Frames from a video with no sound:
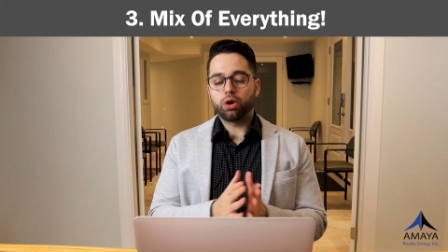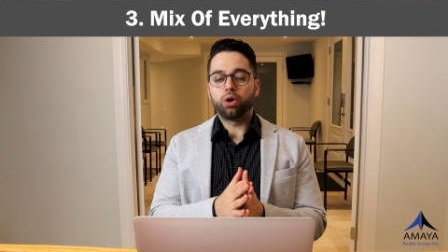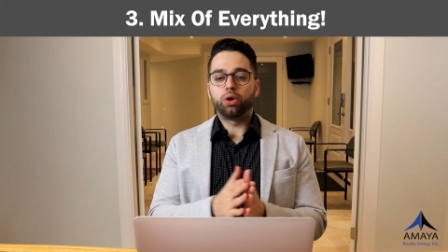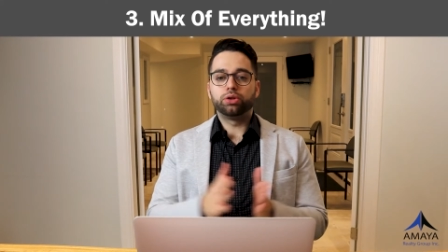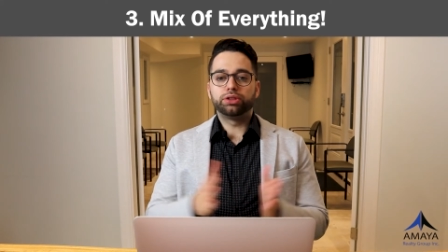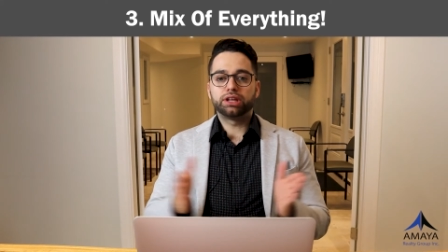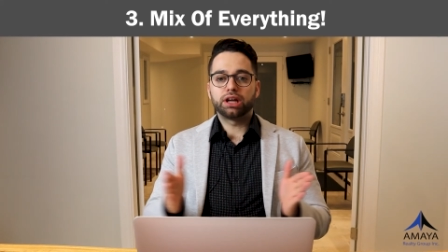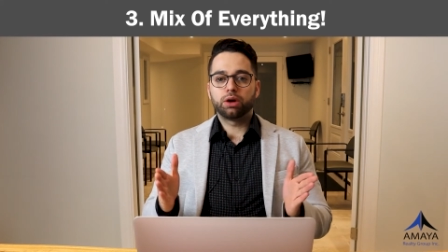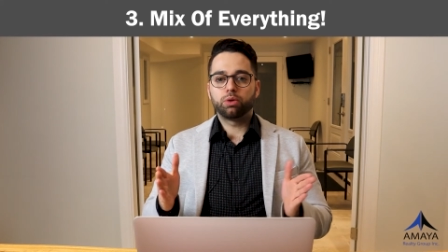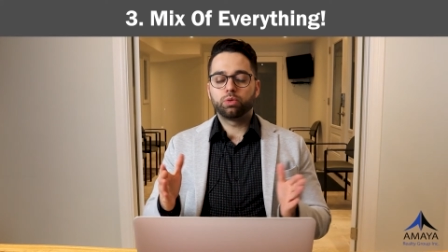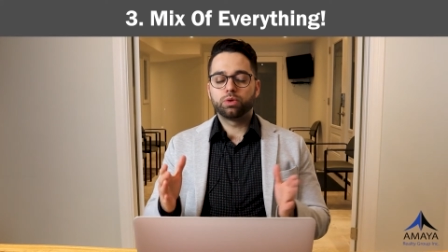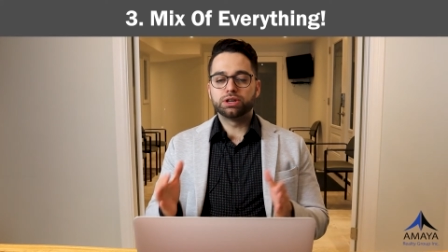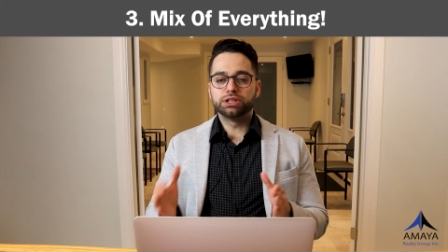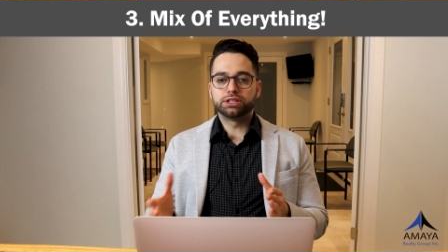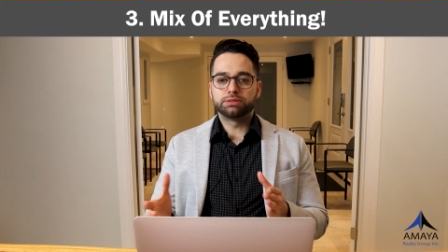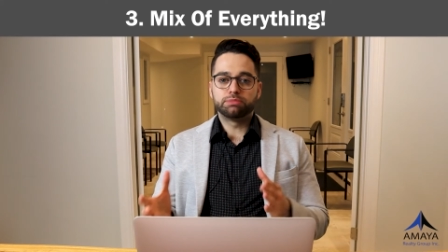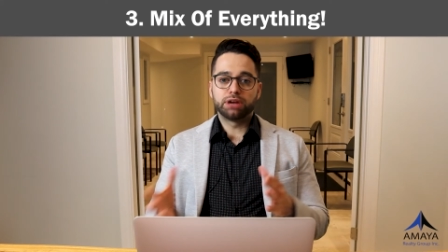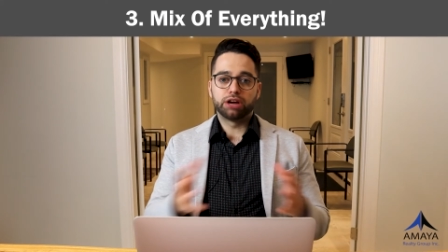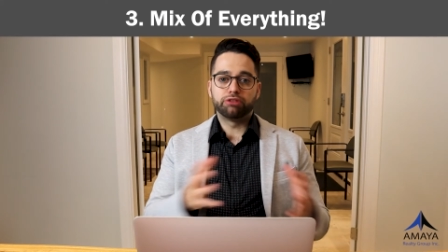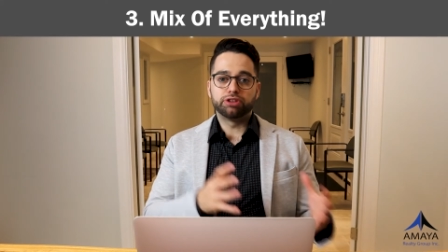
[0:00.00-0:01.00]
all that
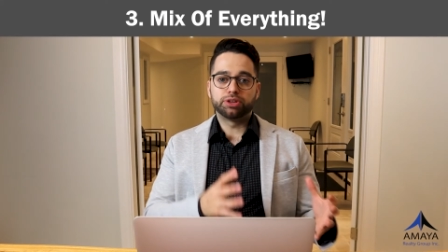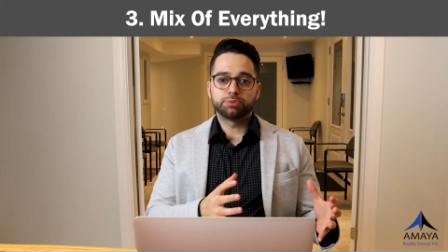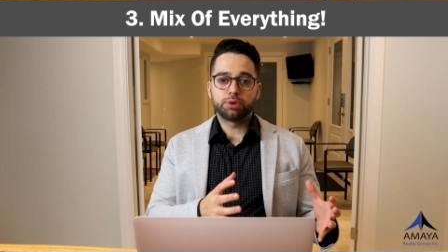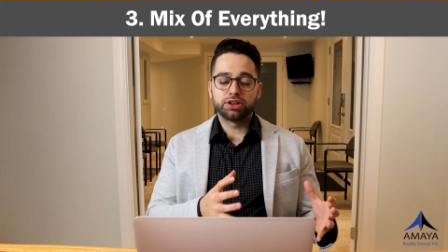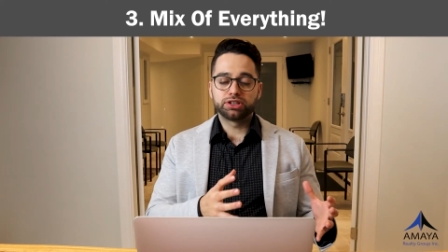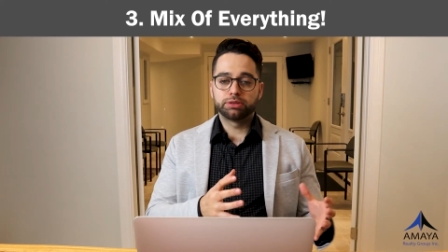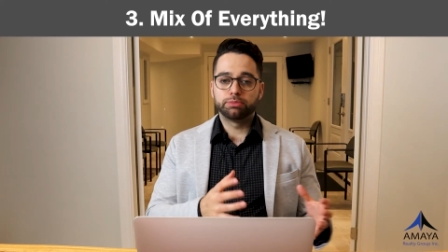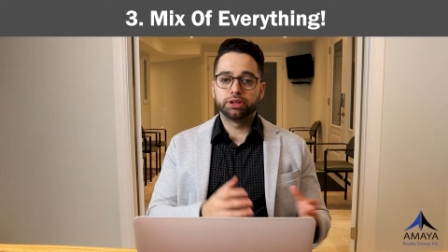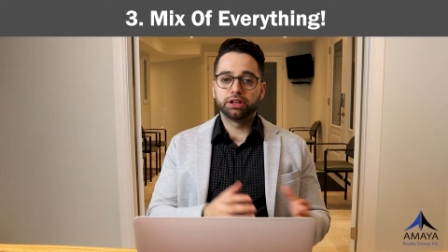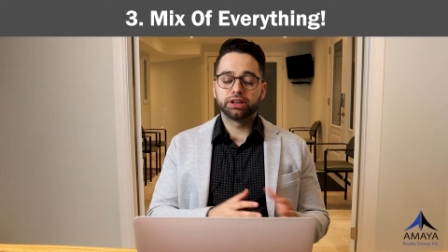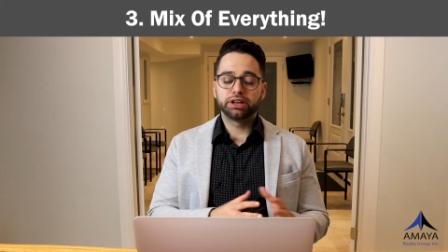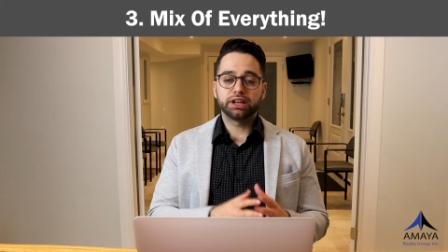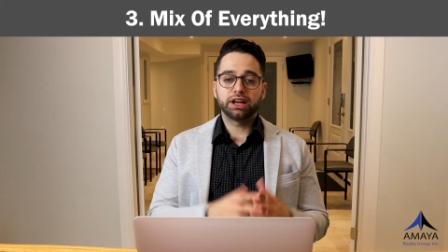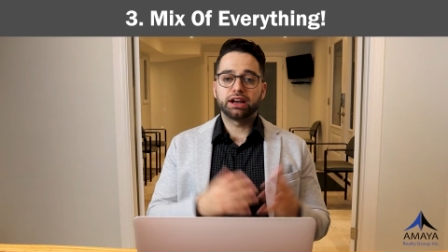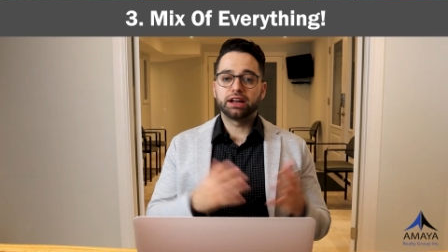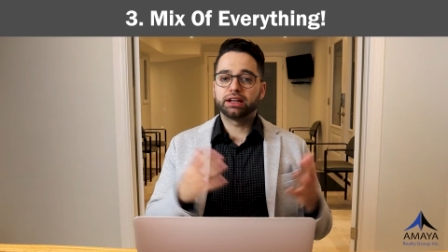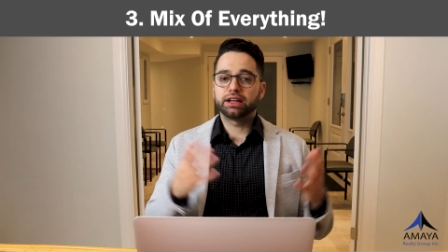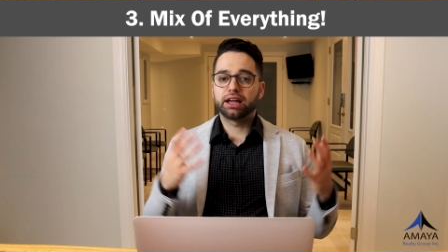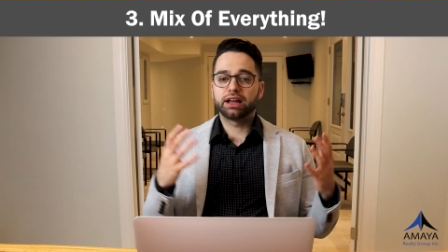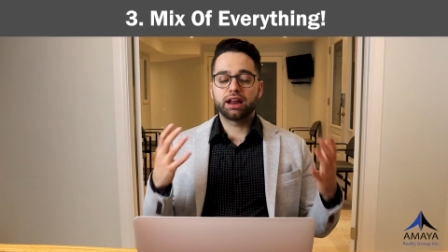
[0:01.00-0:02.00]
was my responsibility.
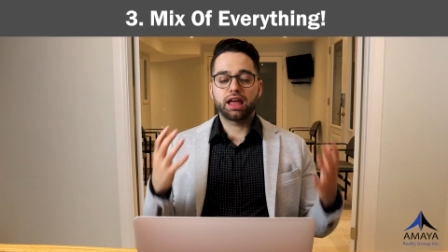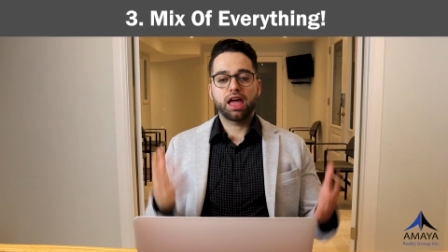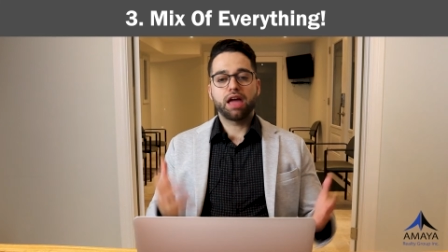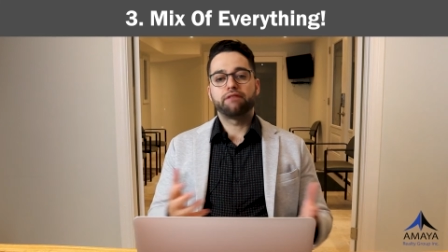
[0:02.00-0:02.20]
And again,